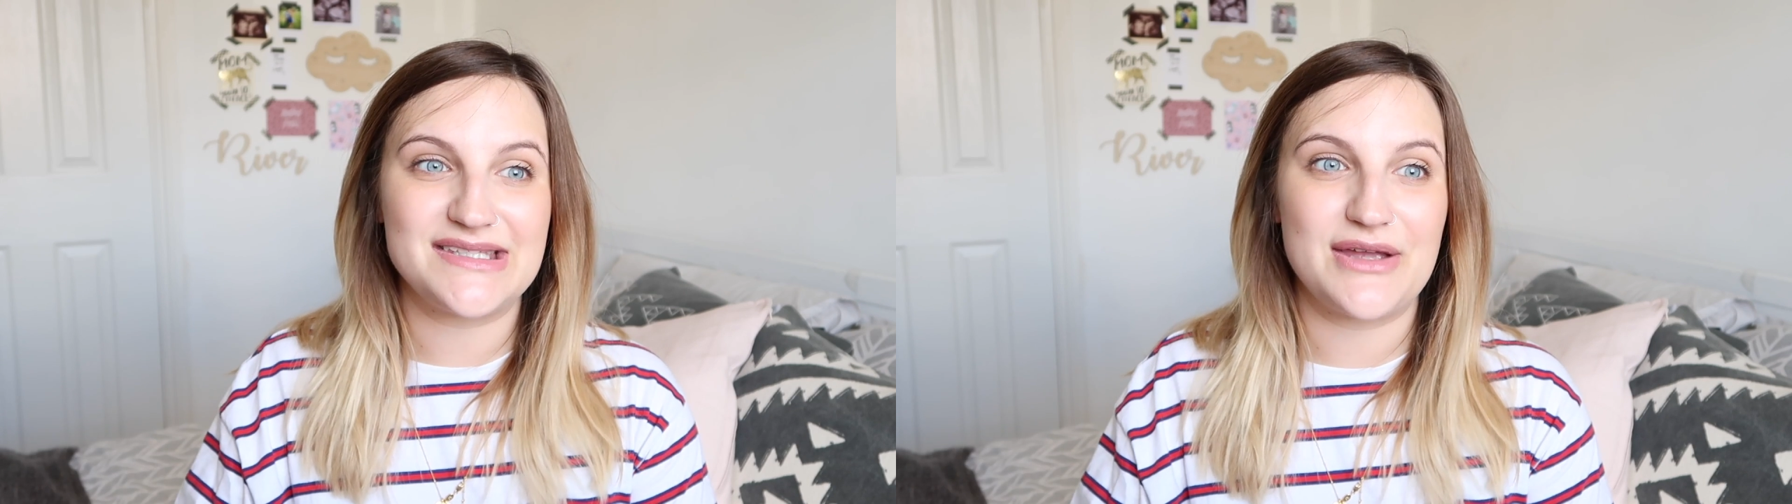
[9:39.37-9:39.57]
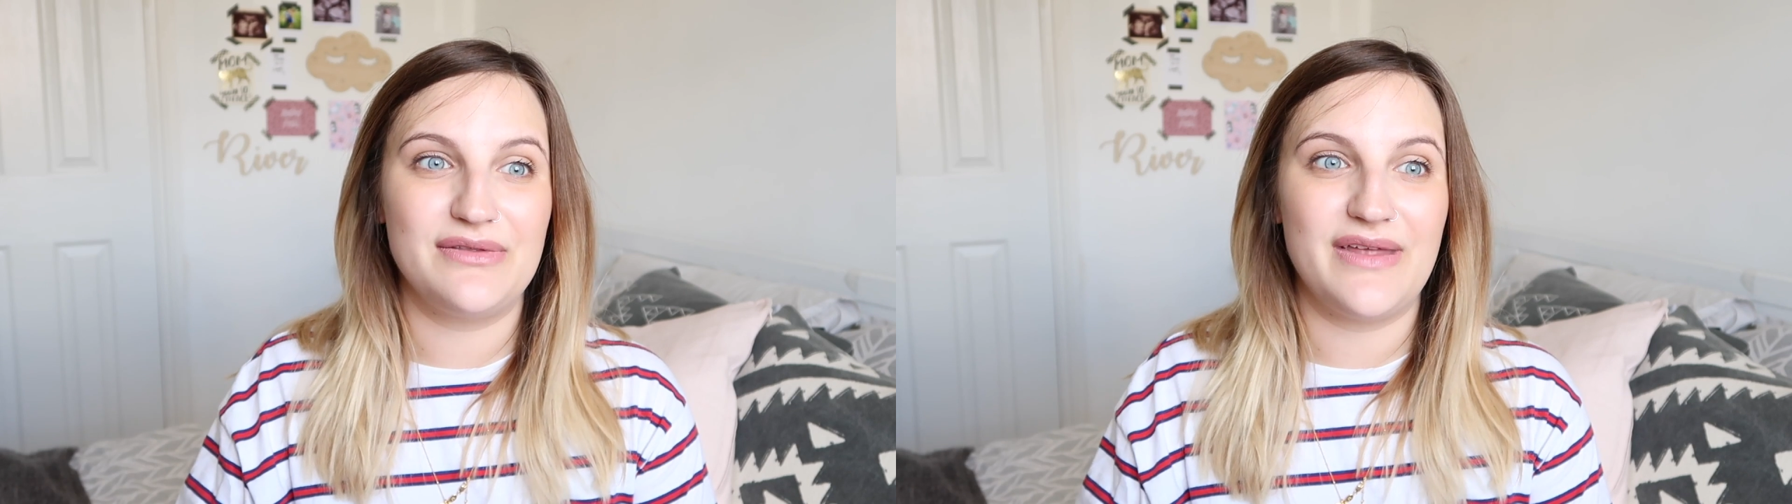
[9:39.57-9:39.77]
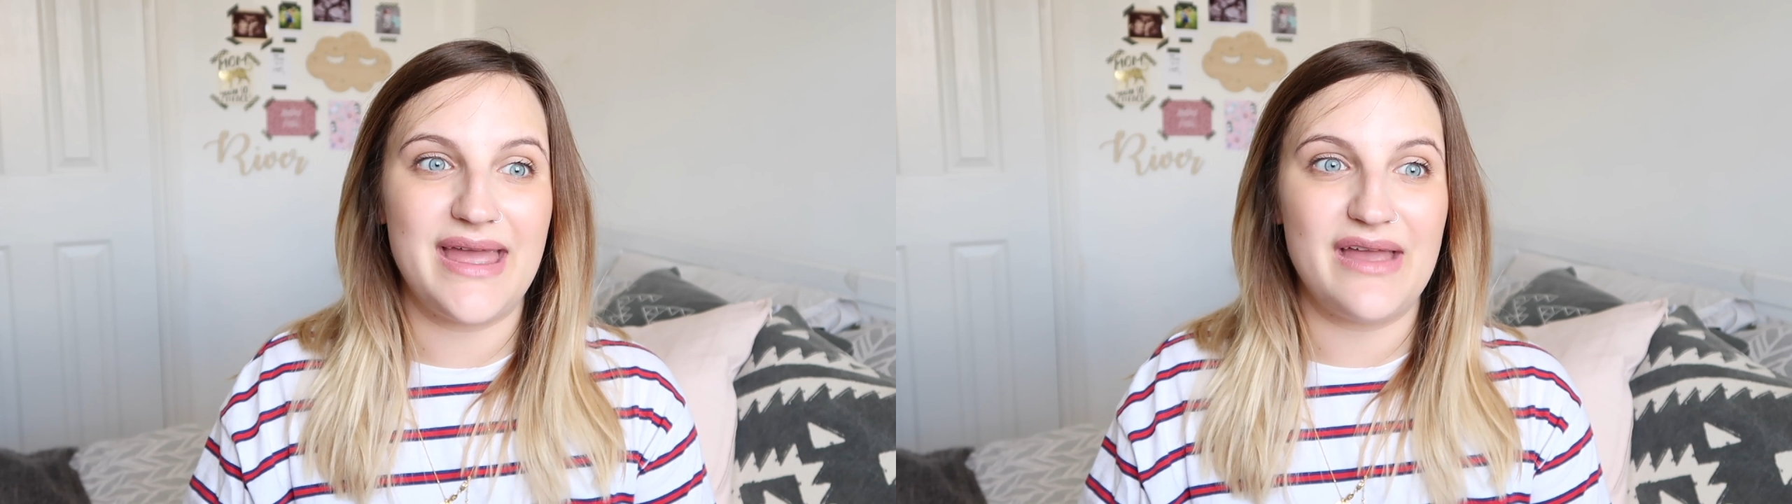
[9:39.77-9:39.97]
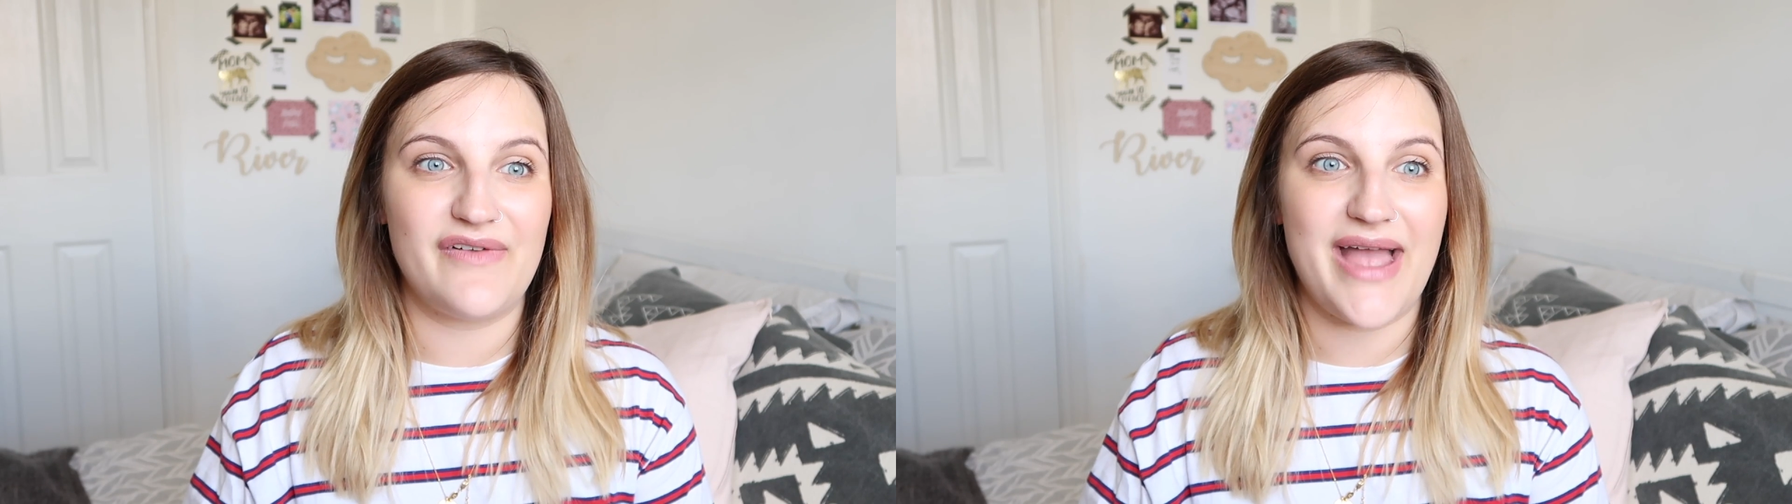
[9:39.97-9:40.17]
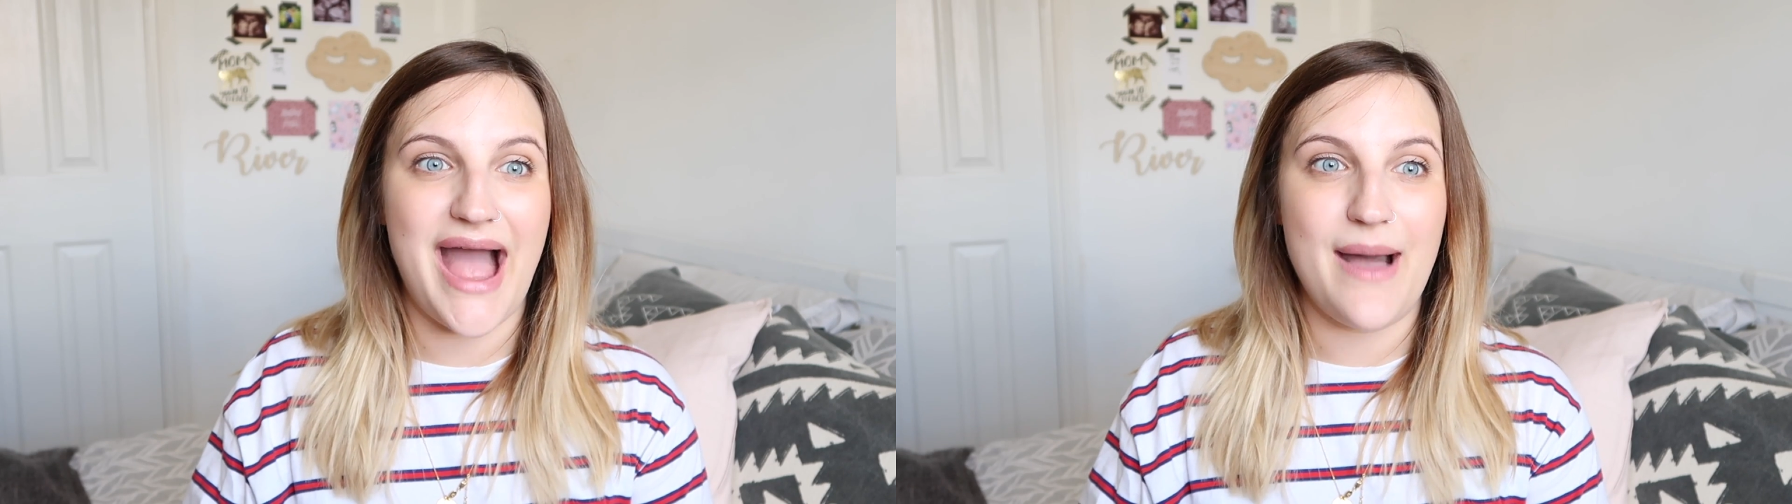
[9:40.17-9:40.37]
so that
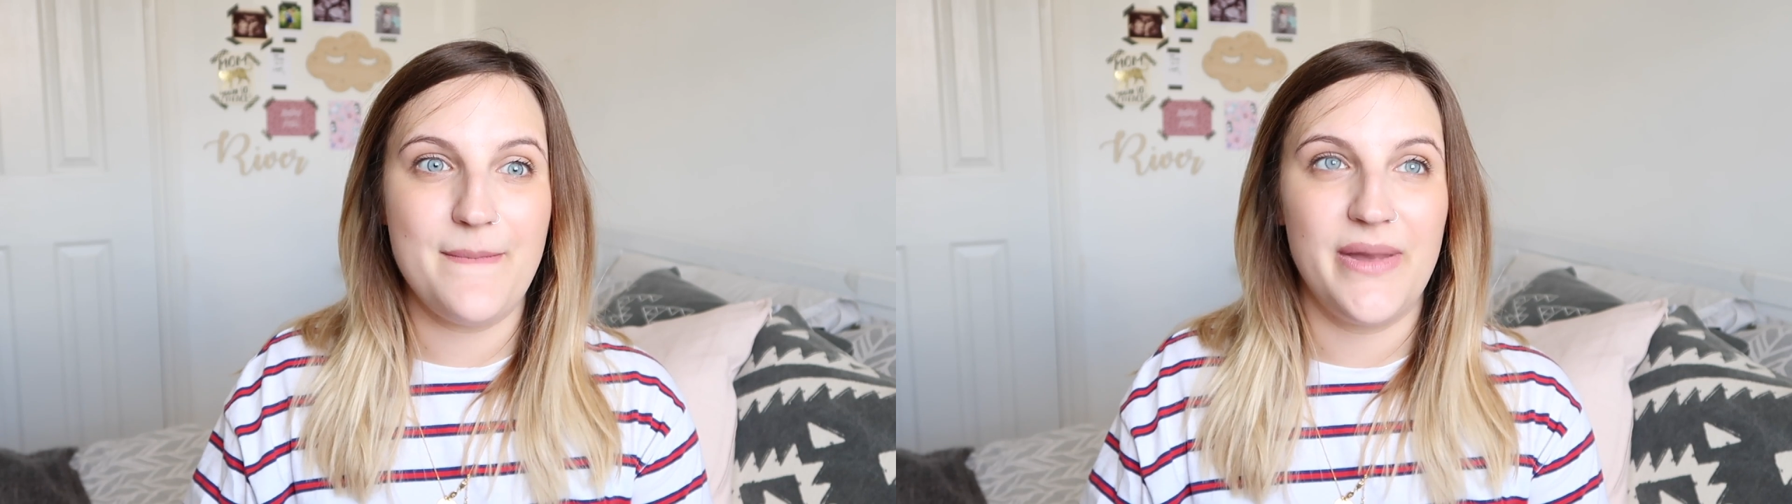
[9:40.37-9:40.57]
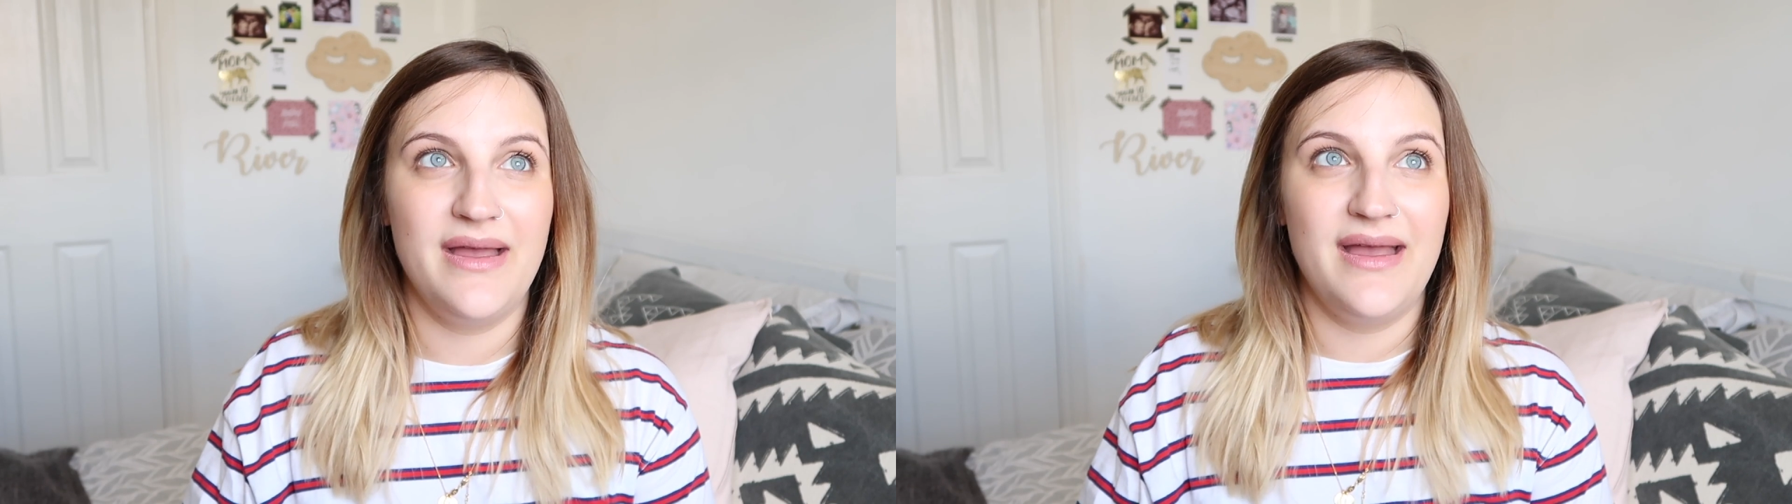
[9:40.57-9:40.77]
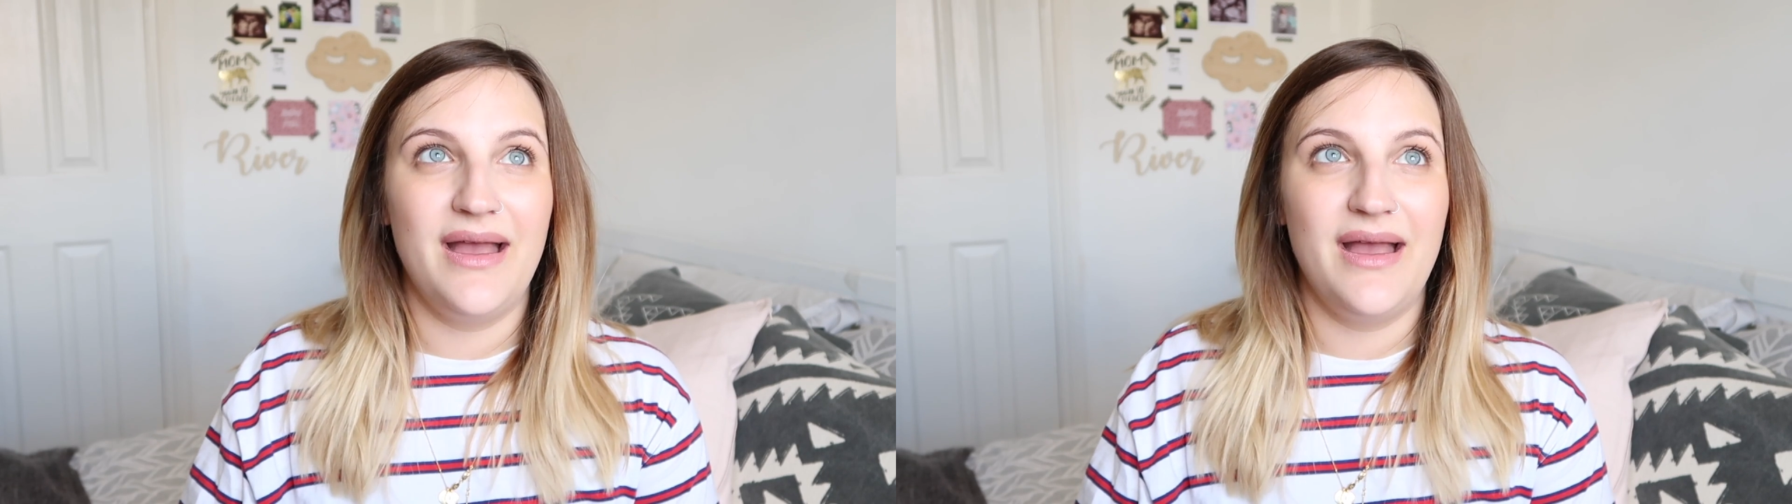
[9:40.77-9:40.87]
if I am